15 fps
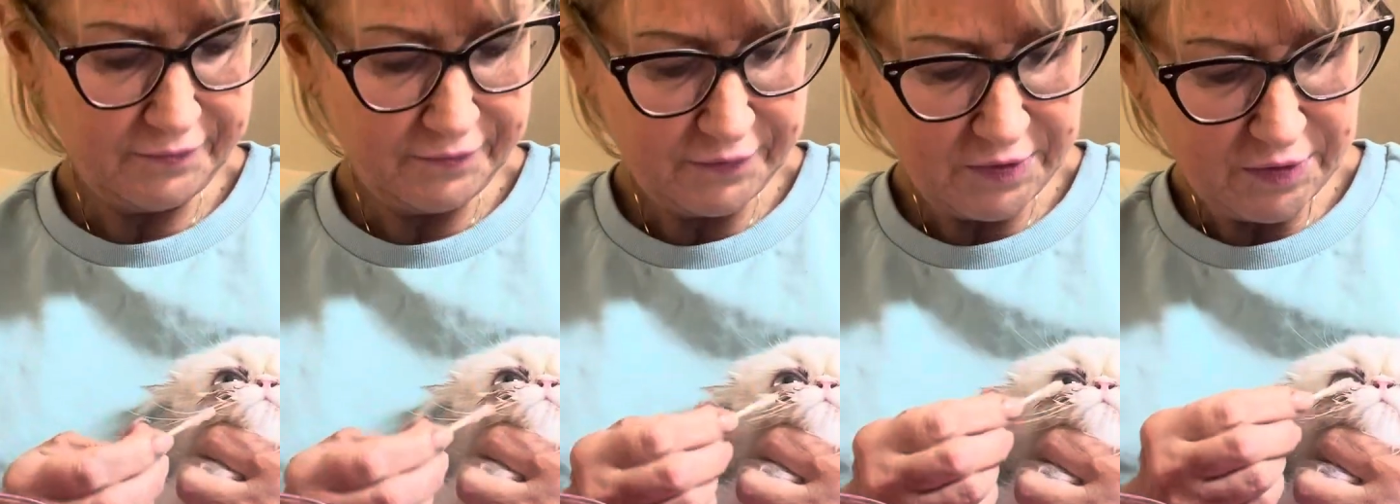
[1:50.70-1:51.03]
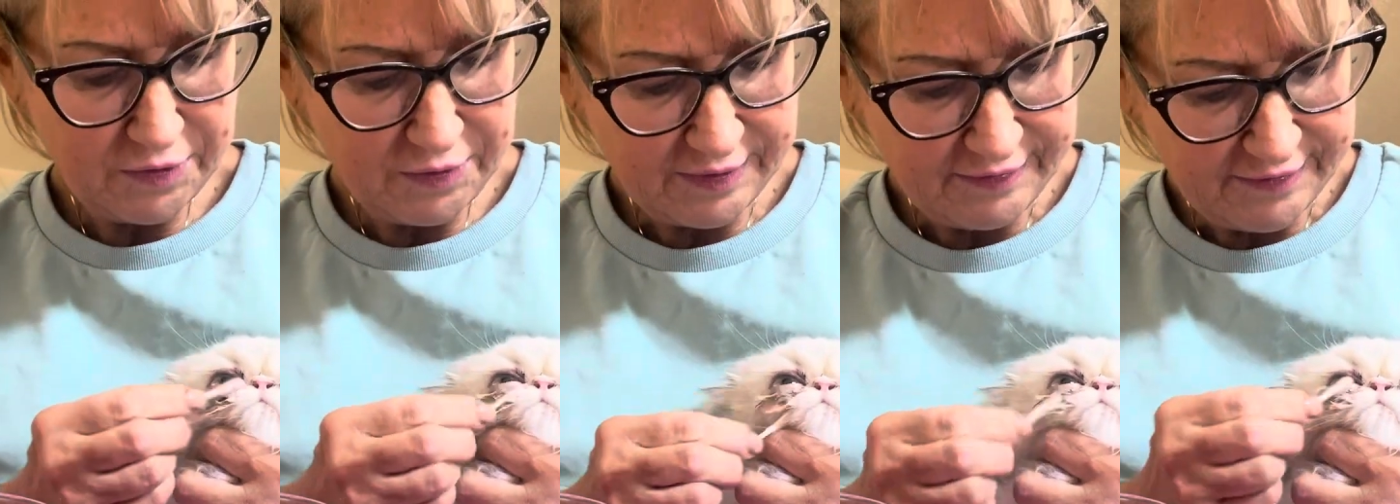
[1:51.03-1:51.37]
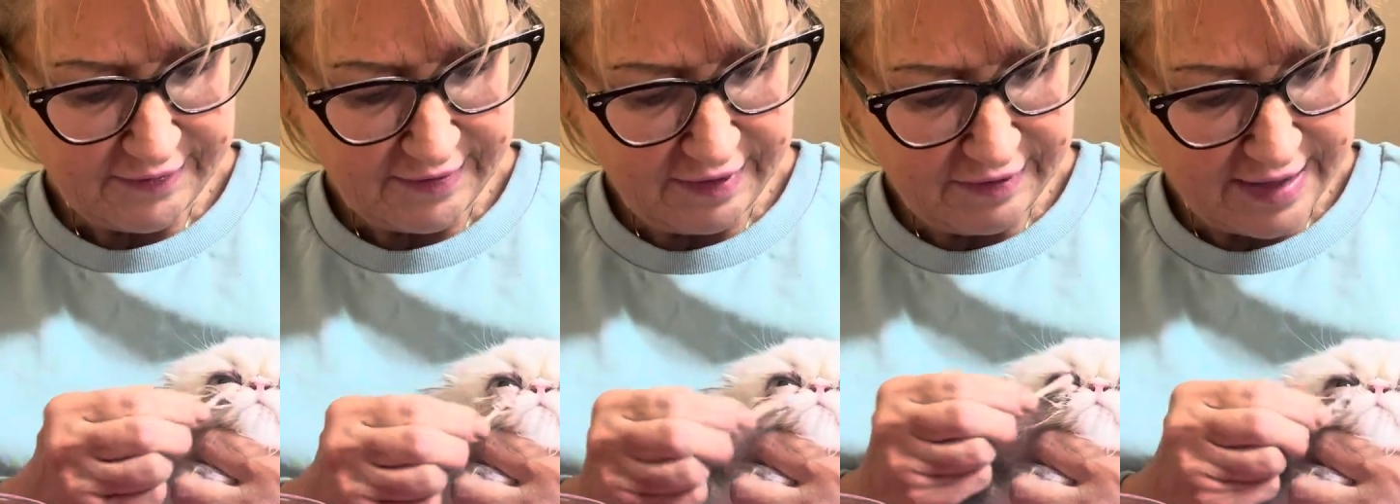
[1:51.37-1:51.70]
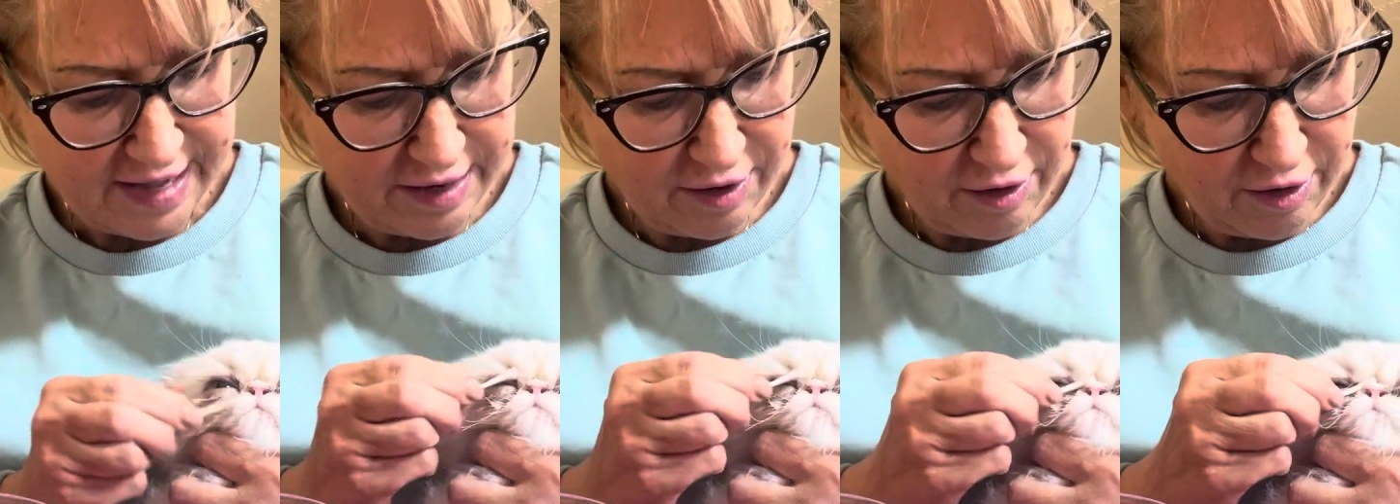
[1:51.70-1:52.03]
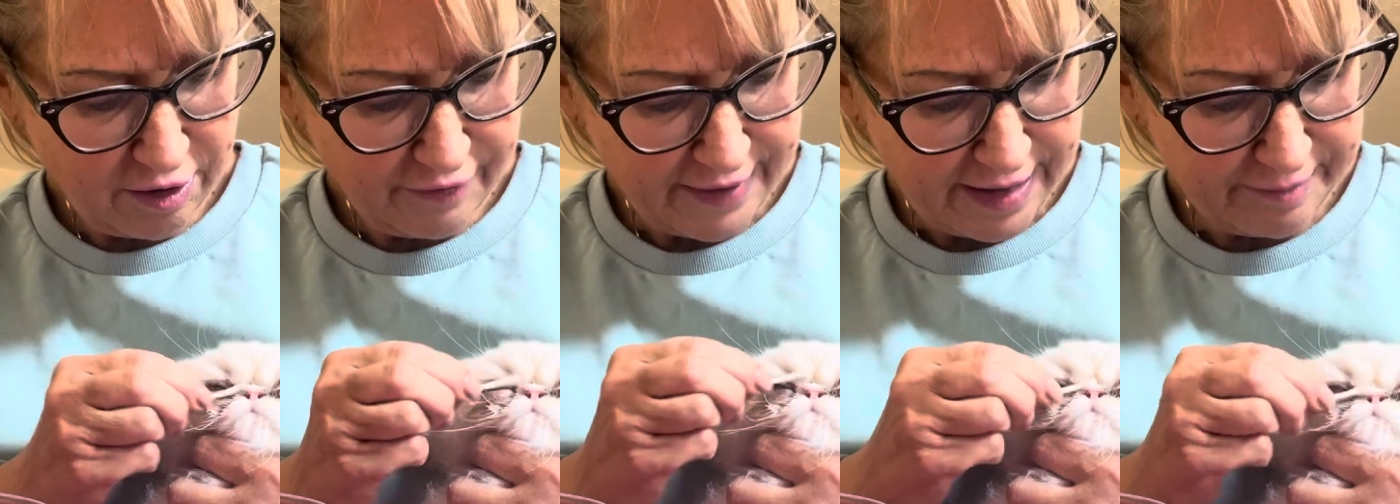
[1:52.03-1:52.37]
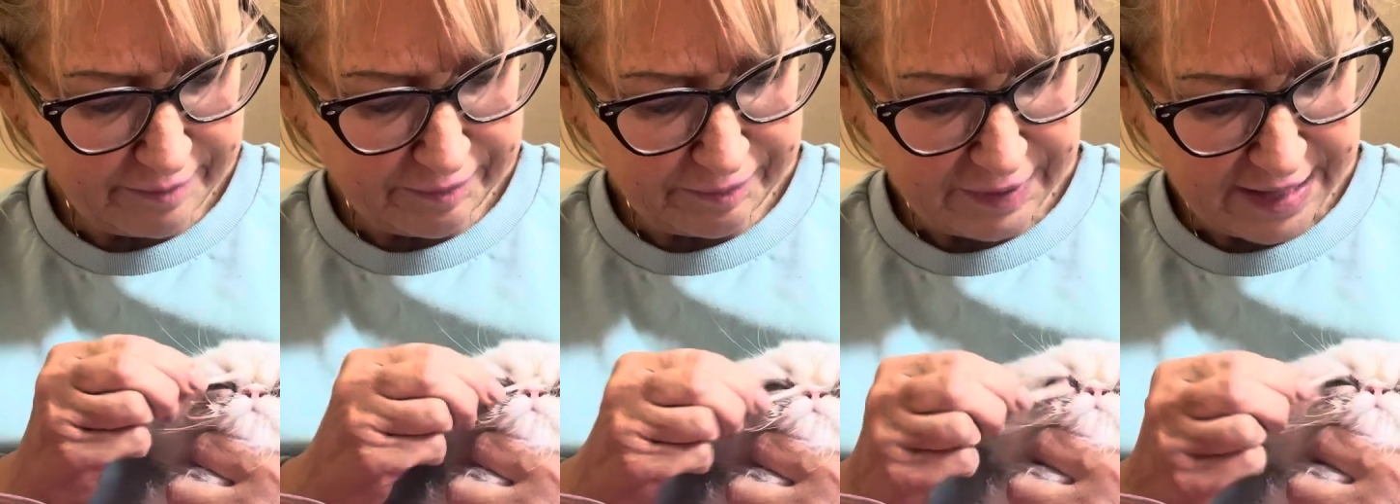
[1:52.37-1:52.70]
So you can see that, all
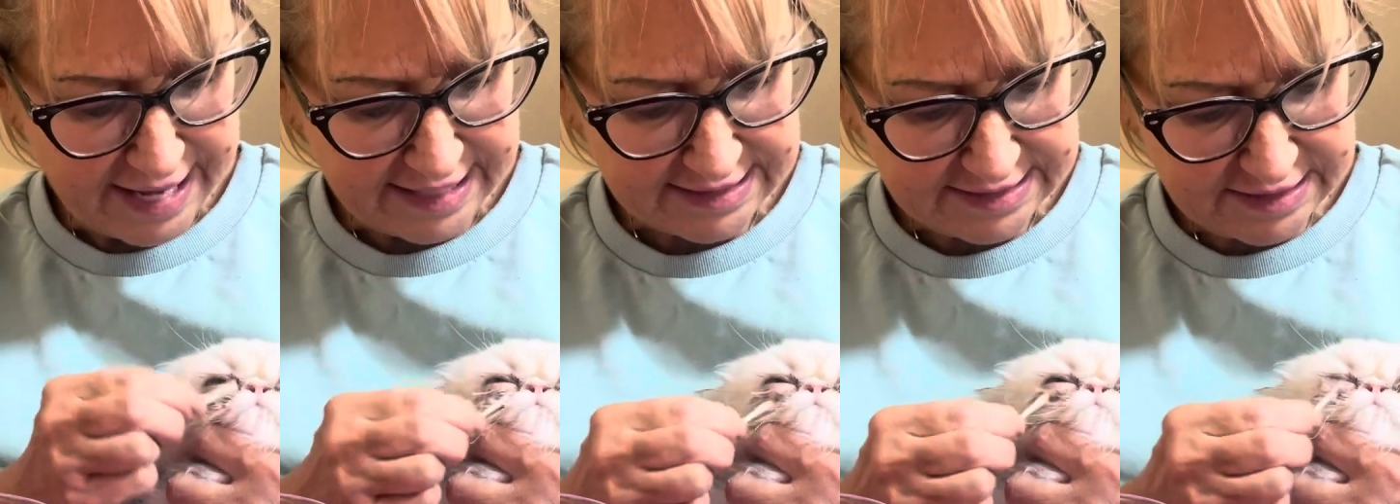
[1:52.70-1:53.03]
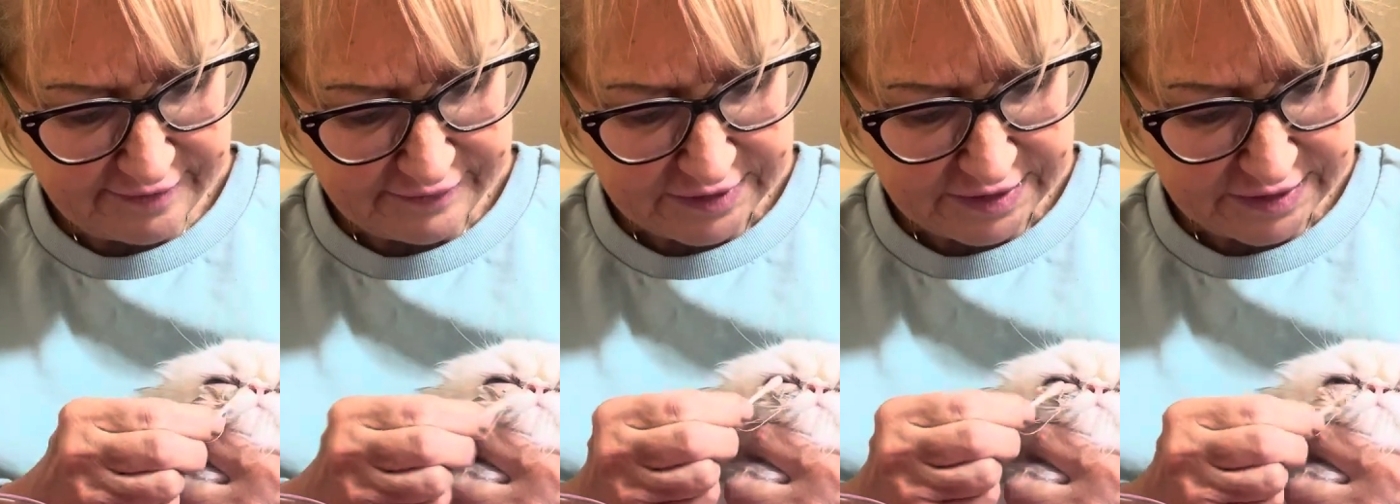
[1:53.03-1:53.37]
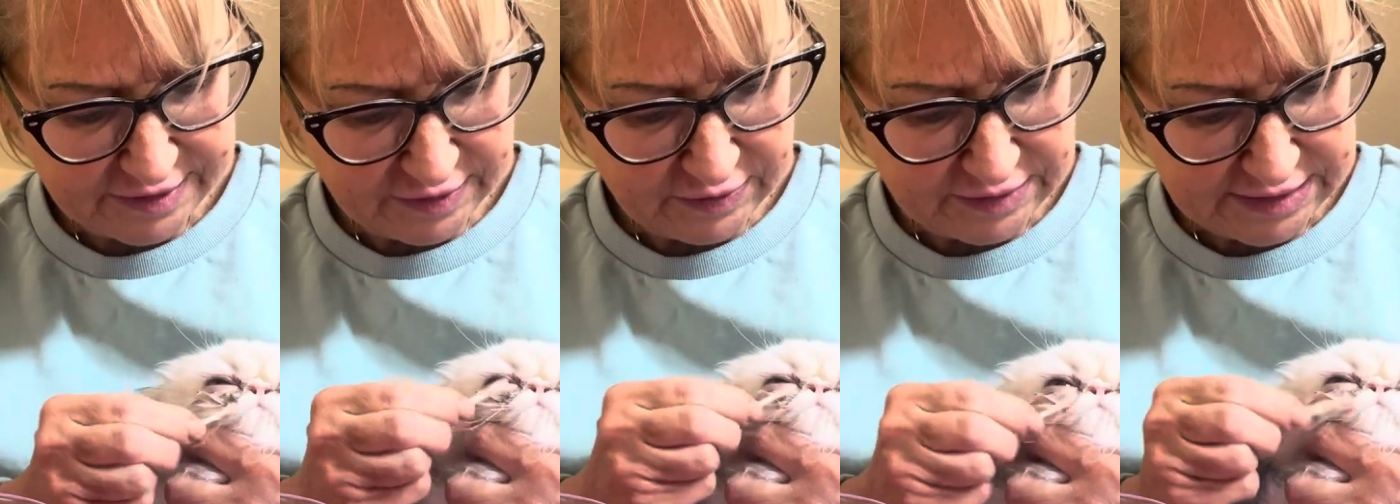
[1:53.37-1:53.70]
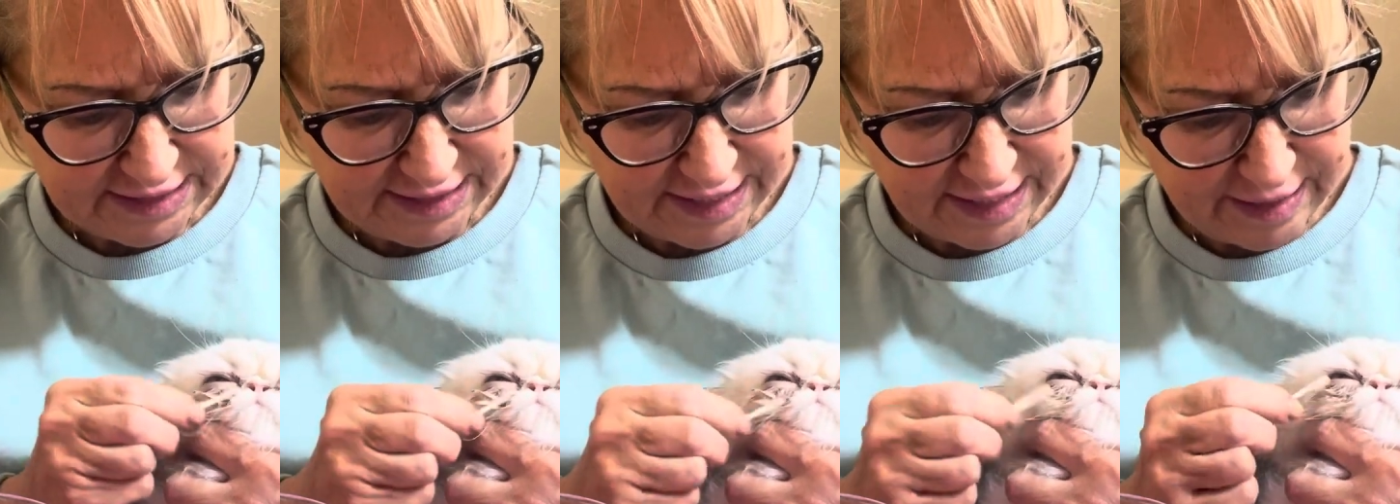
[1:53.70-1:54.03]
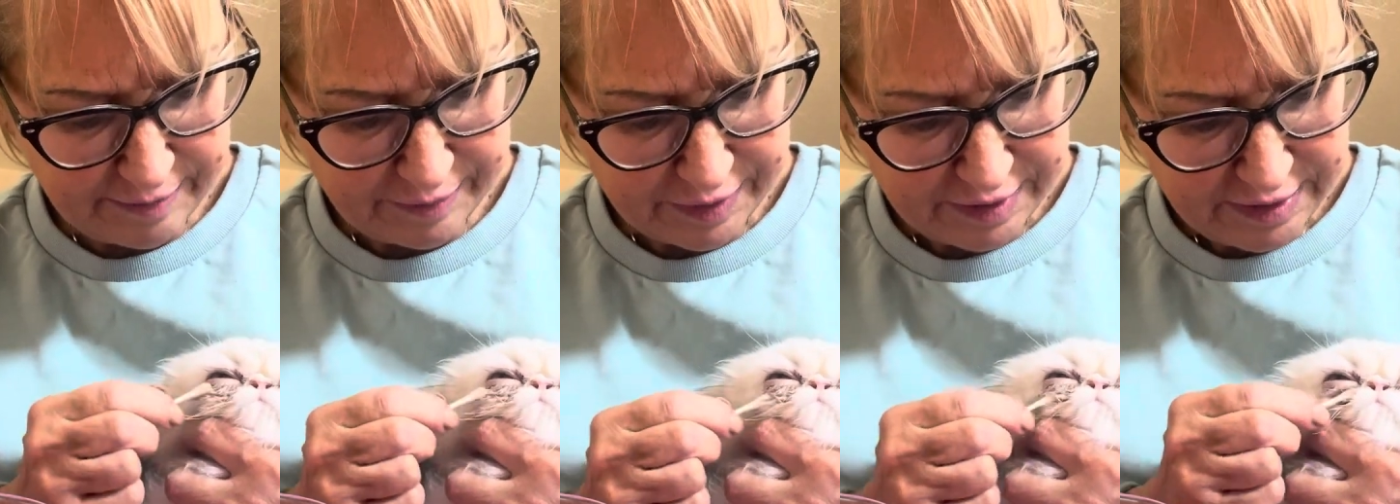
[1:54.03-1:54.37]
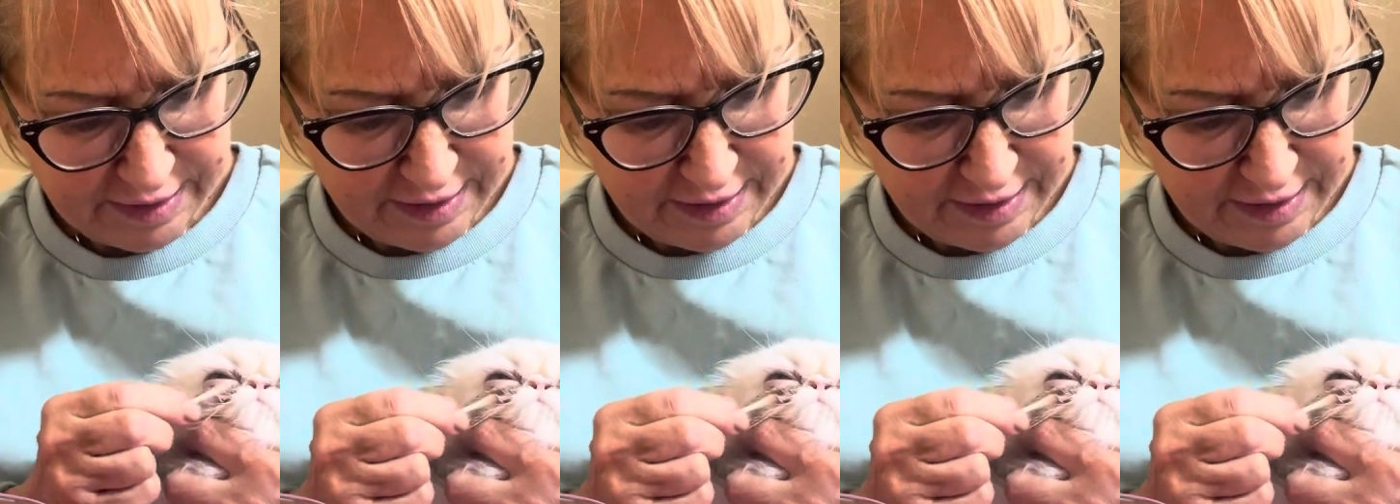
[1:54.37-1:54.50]
that black stuff just loosening up